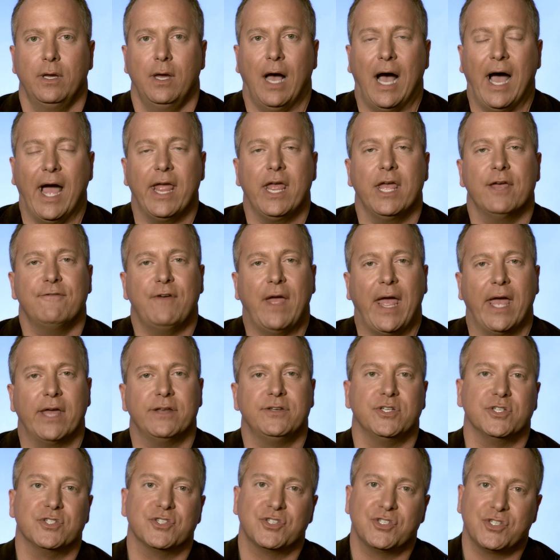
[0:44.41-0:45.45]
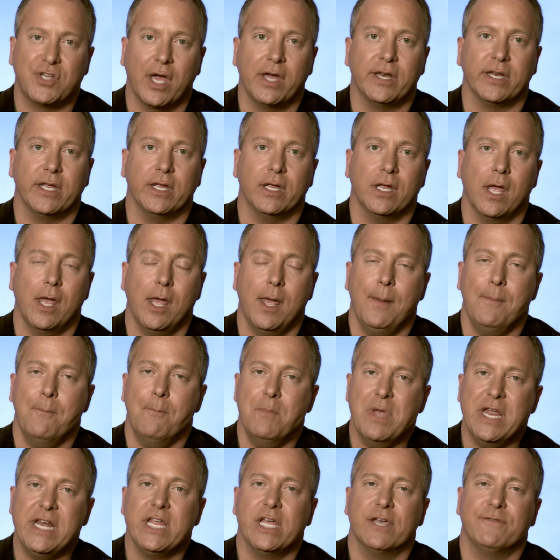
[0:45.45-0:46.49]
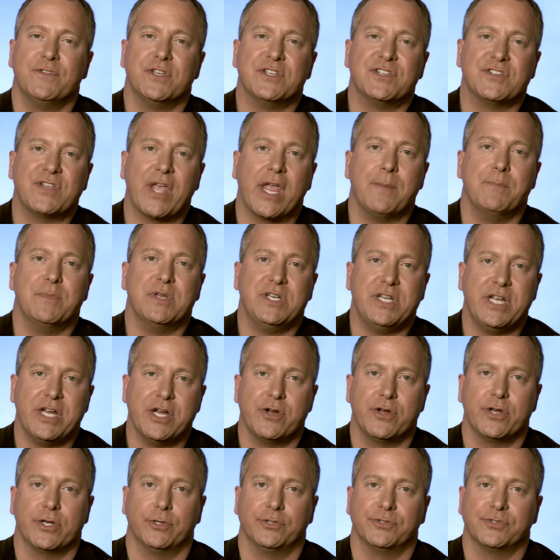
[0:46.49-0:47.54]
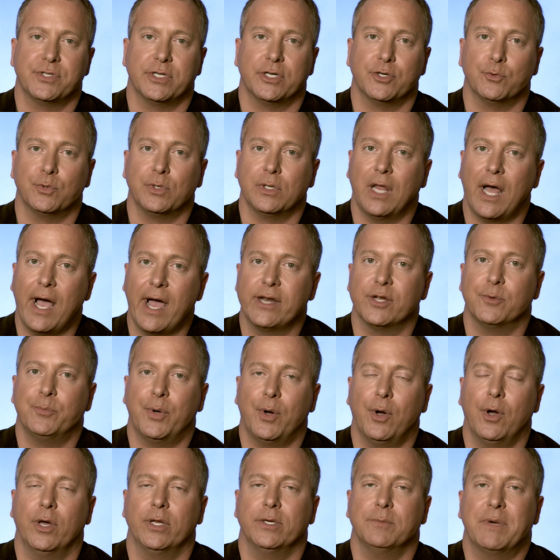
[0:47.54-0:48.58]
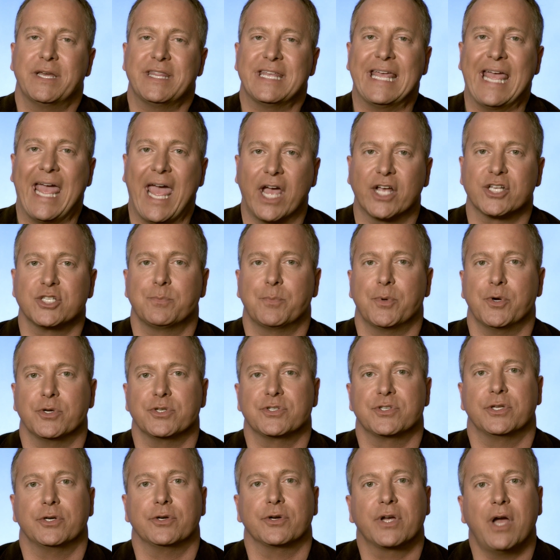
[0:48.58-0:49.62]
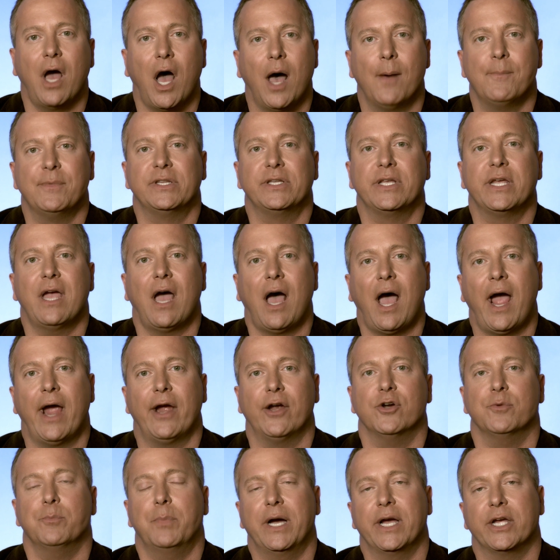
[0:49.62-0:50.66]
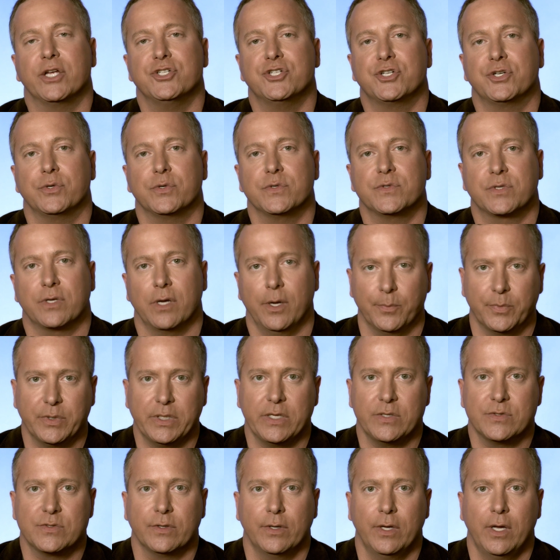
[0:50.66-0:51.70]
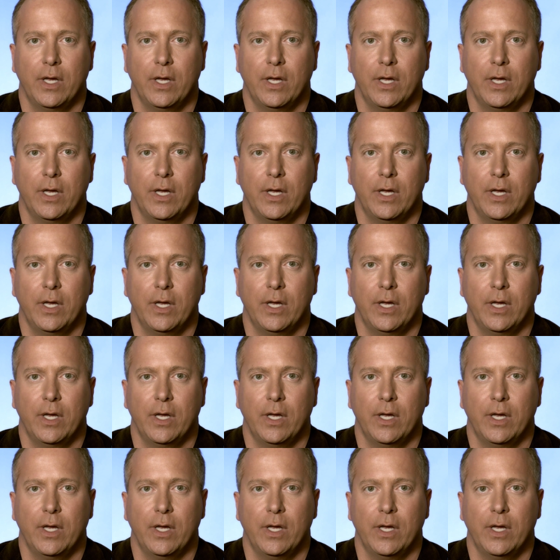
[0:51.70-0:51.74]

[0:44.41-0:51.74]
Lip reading: I have had to study many of the same materials that are relied upon by the experts that are commonly hired by insurance companies.